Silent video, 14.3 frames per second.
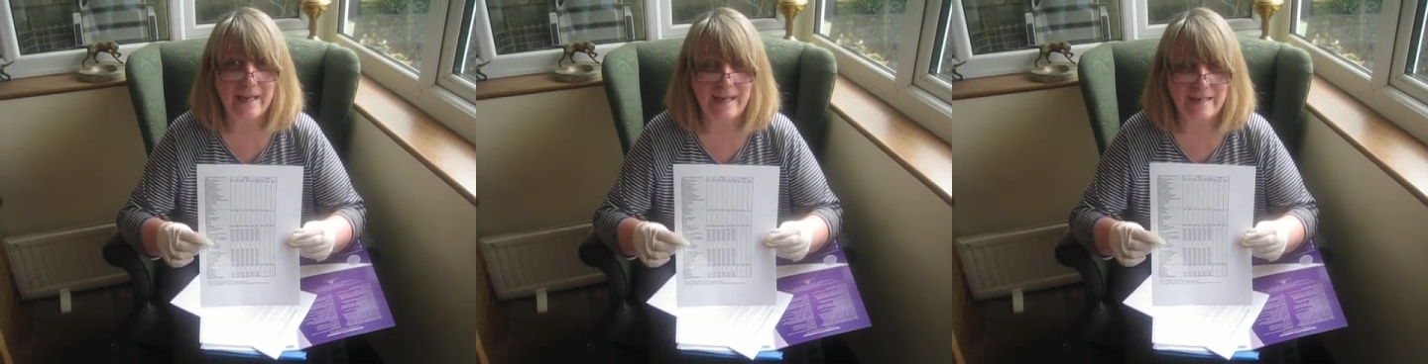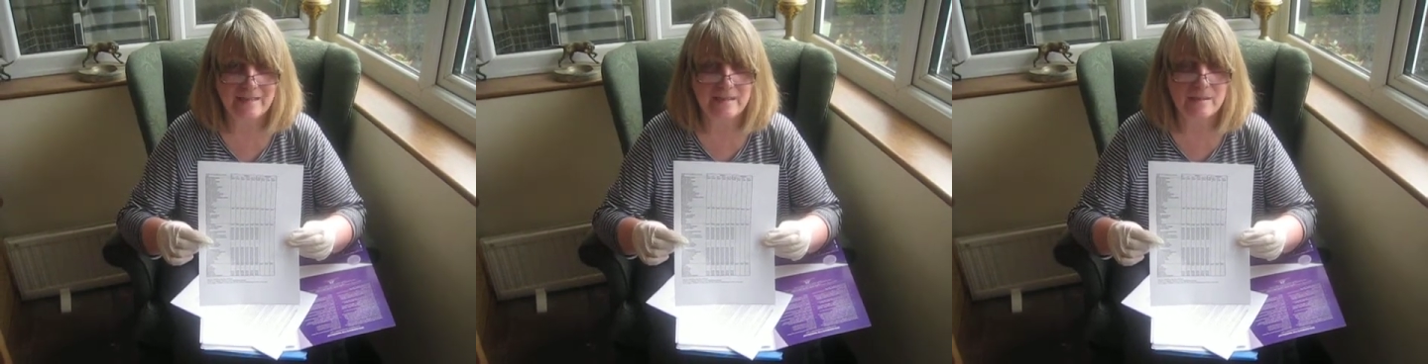
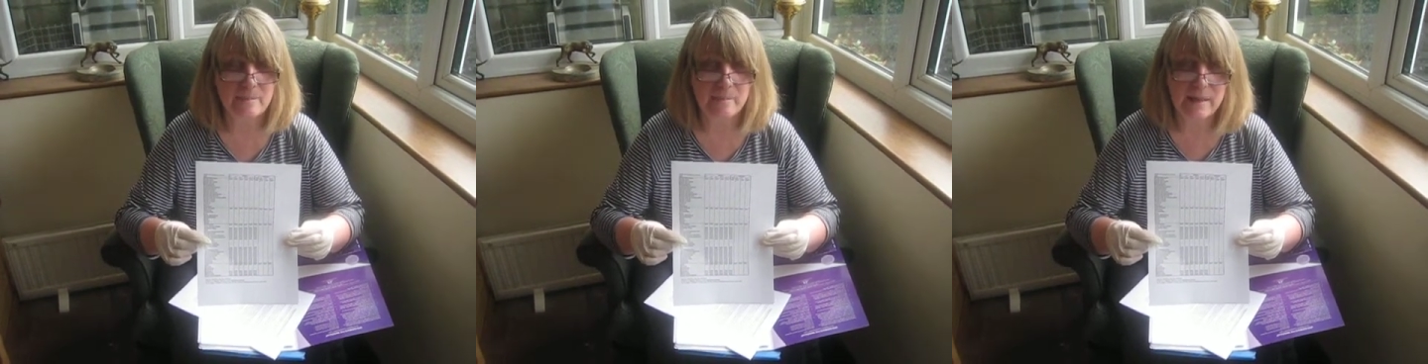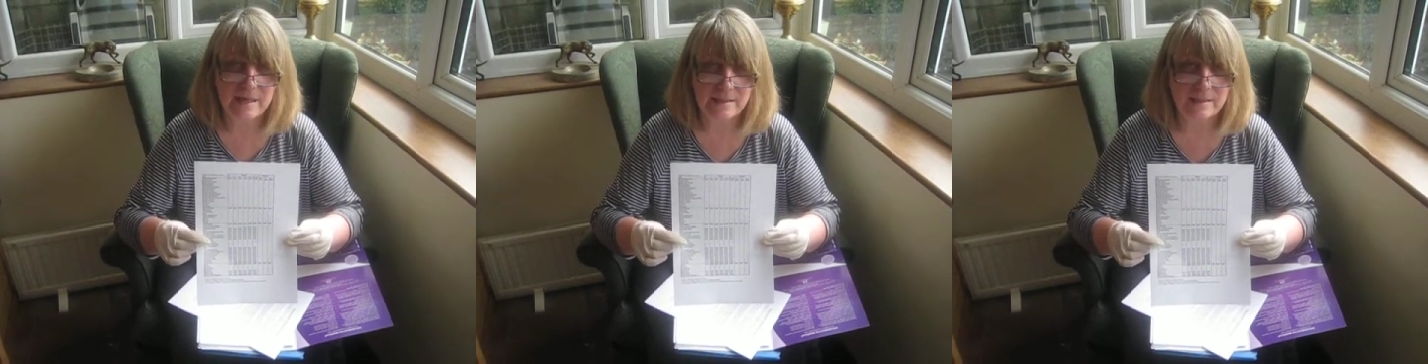into
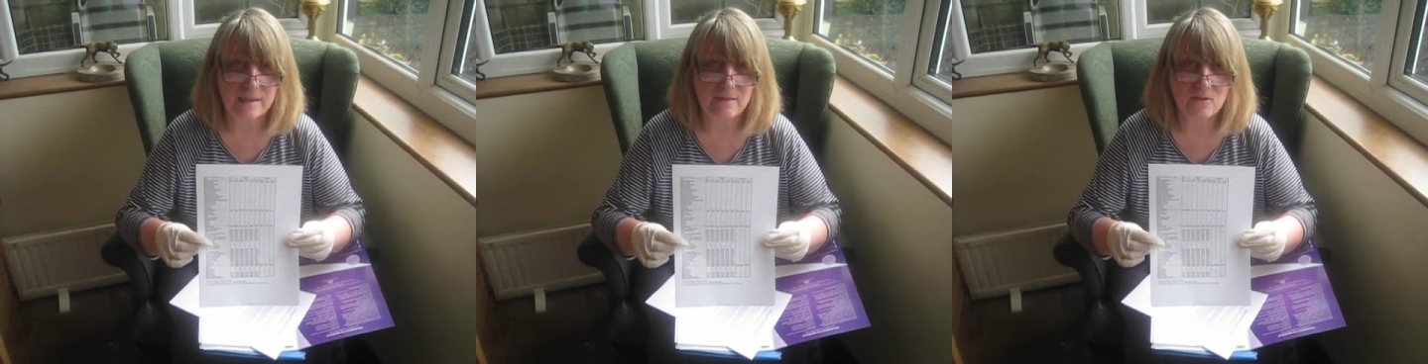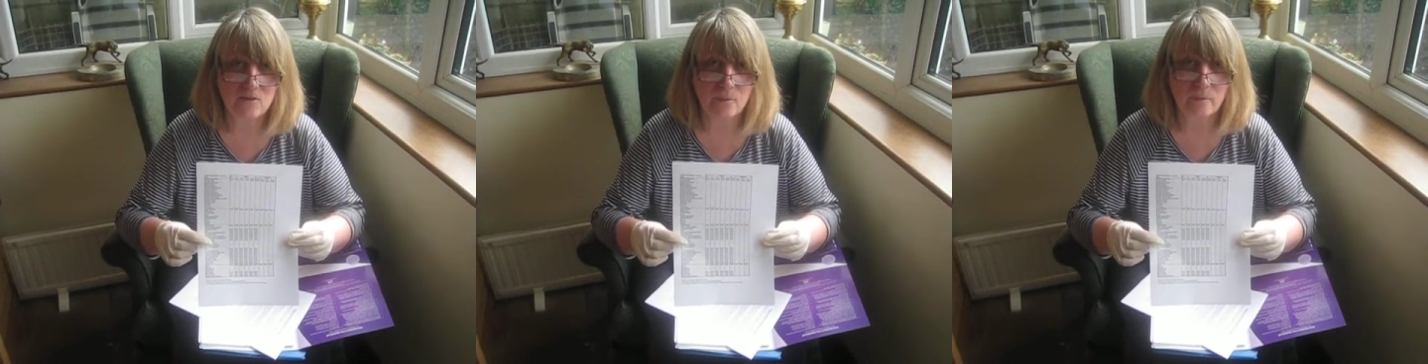meeting
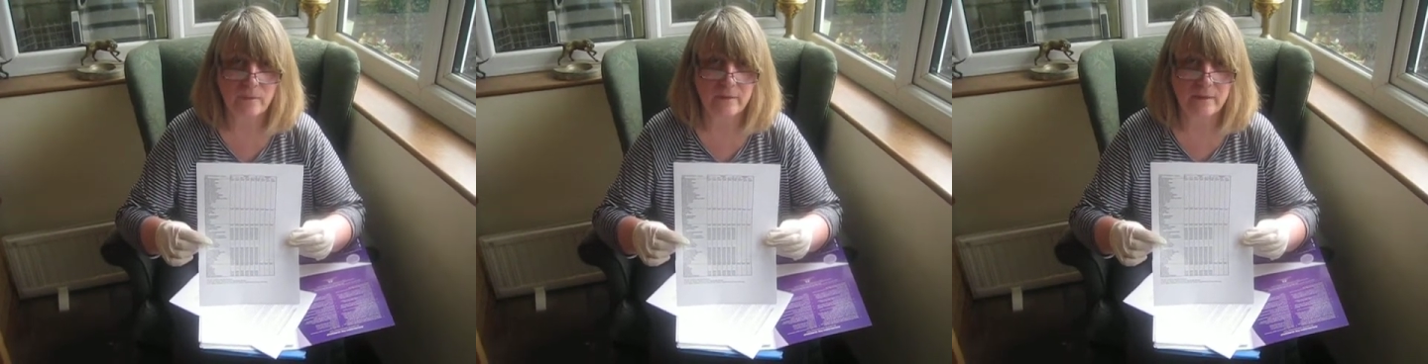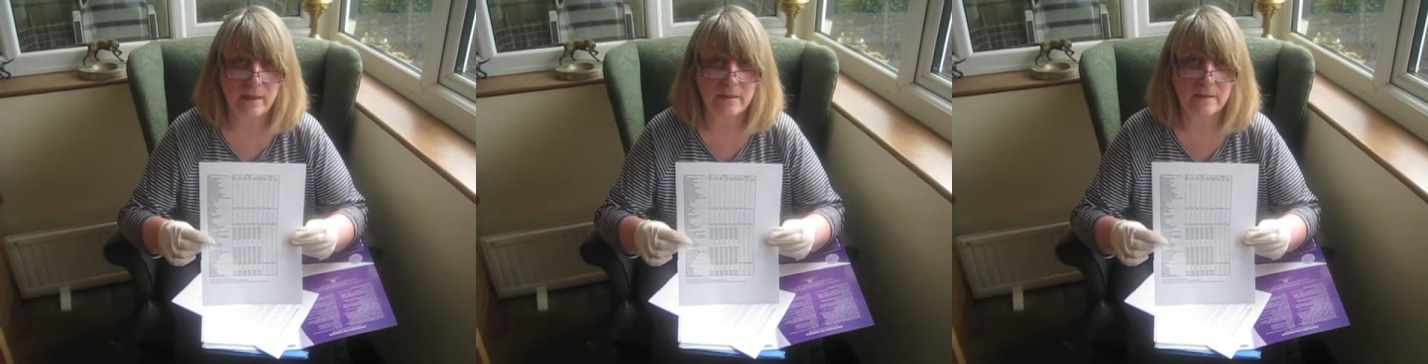
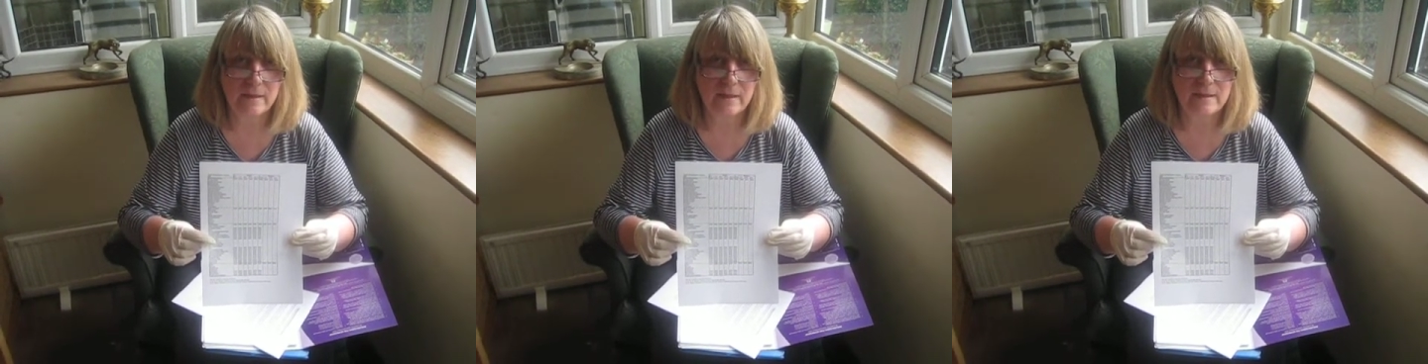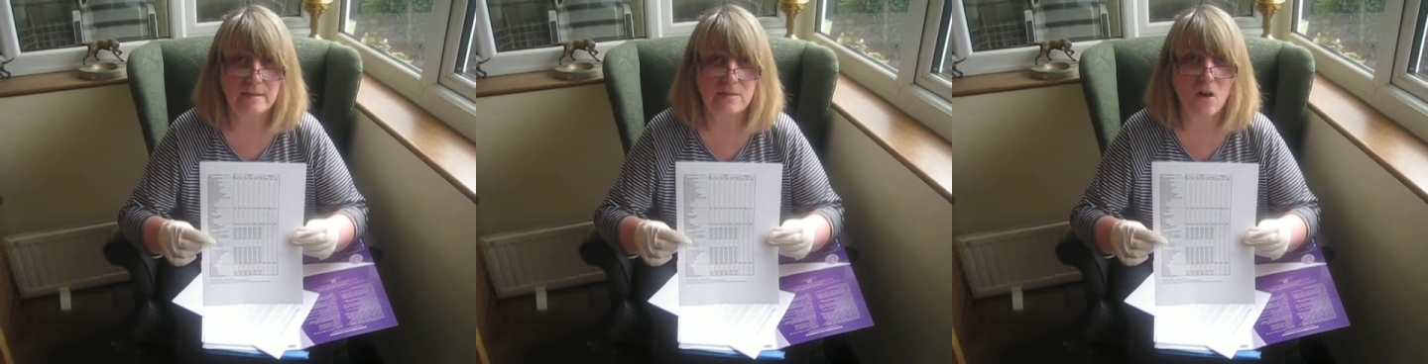something that
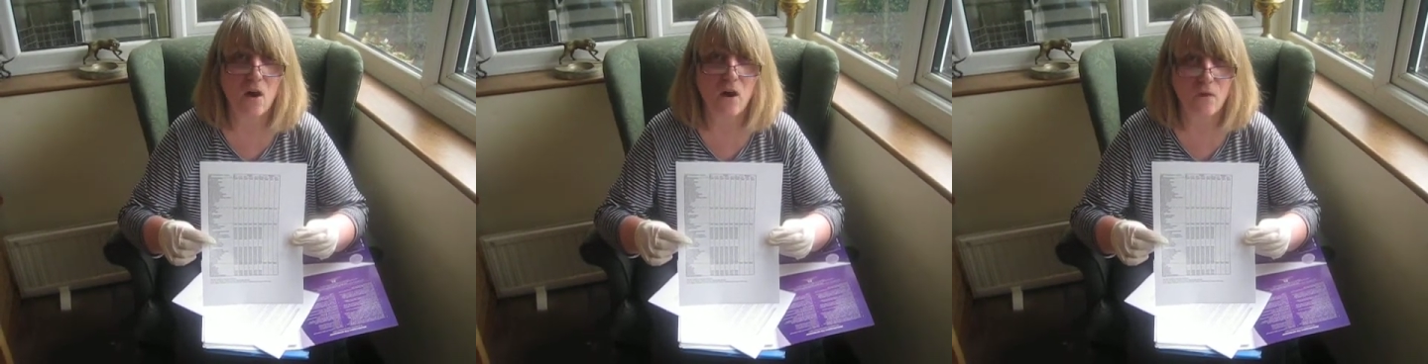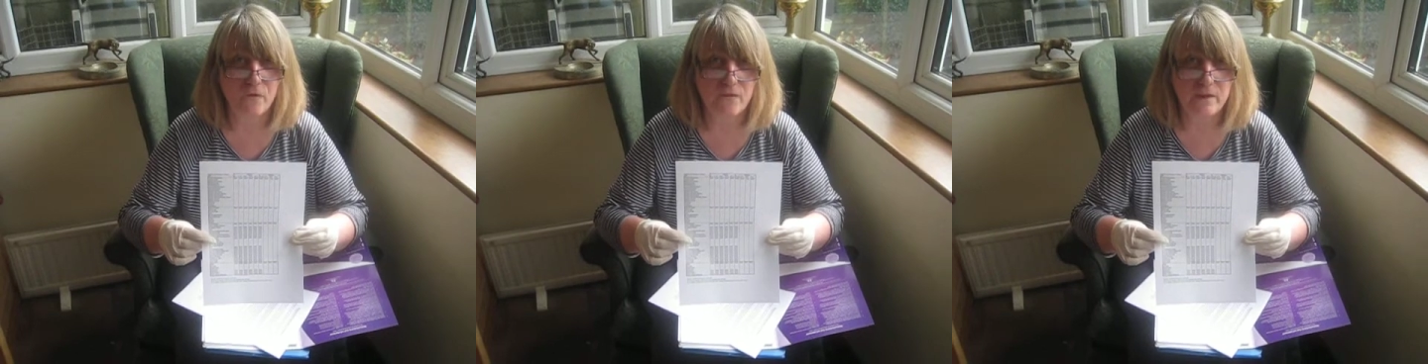it's
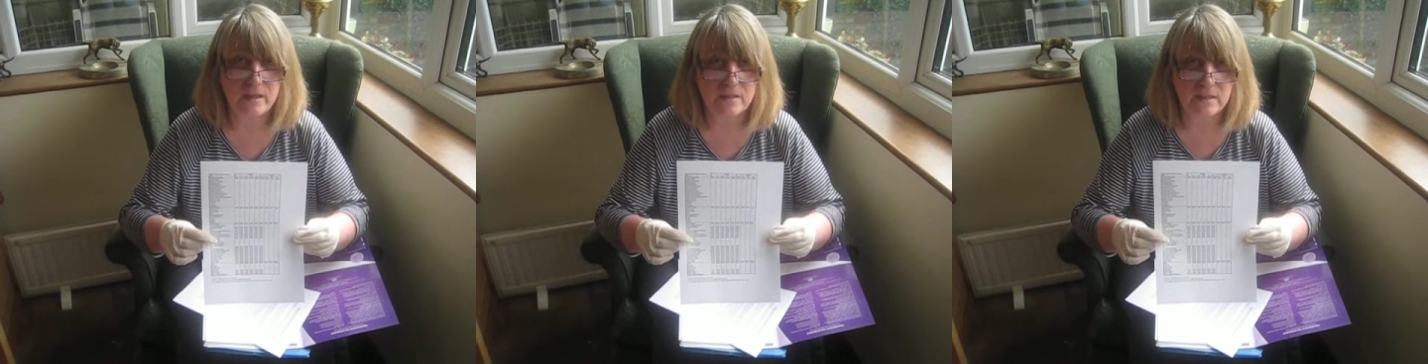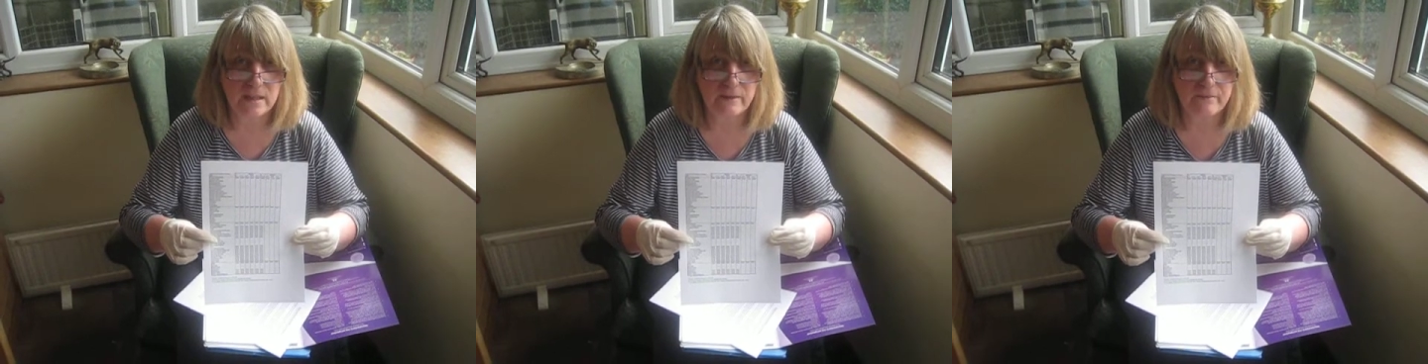
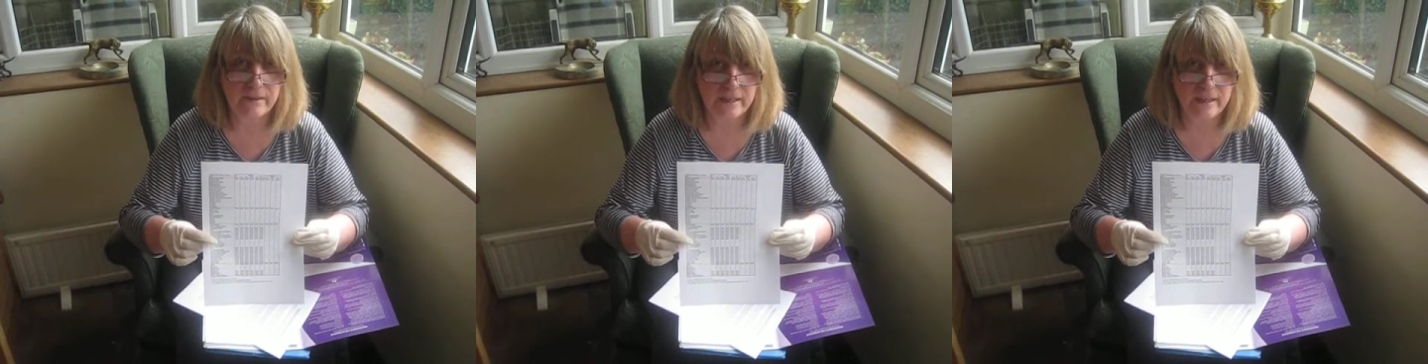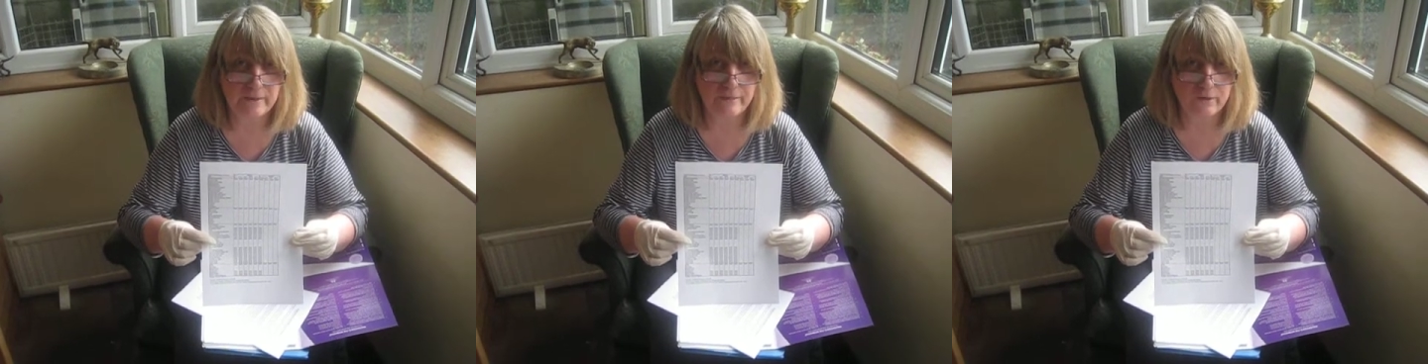obviously
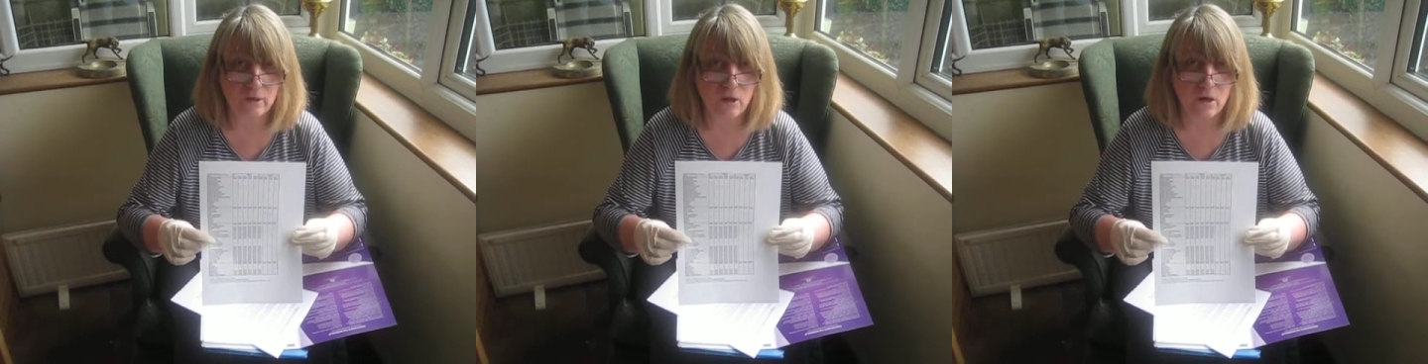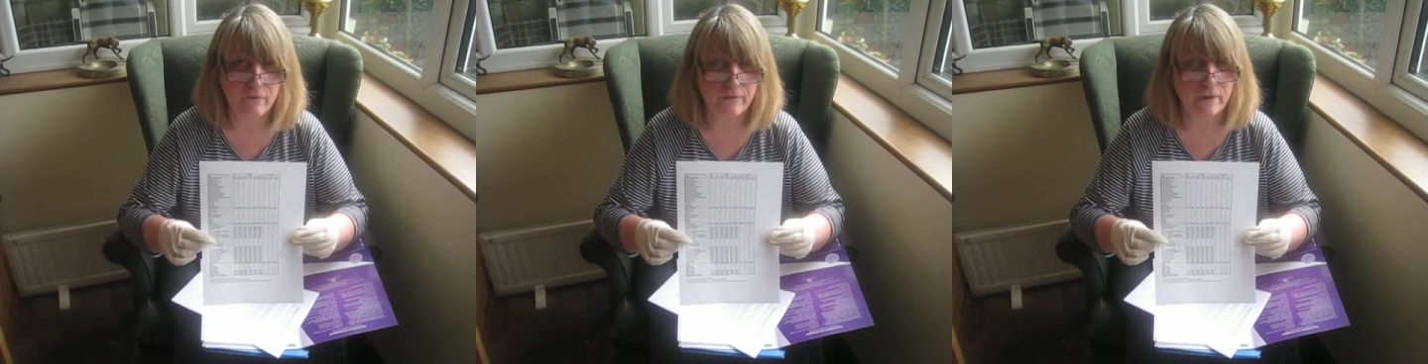fearful
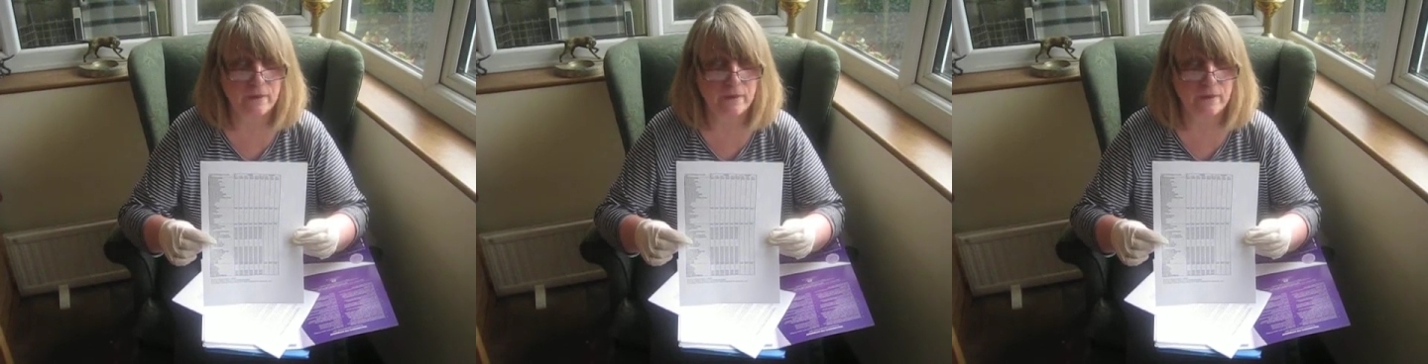of,